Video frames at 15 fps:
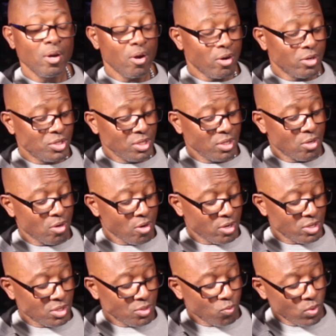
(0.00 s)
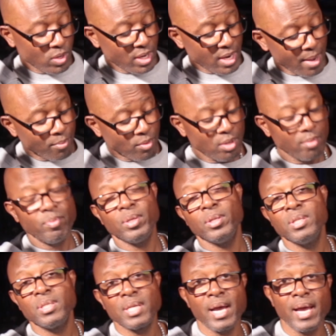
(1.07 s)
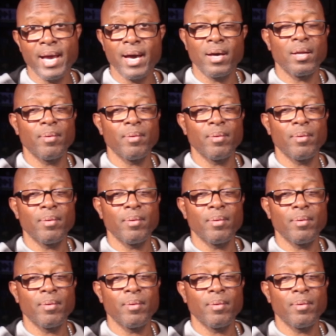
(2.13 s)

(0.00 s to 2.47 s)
RC cars, one, I'm going to build this guy out.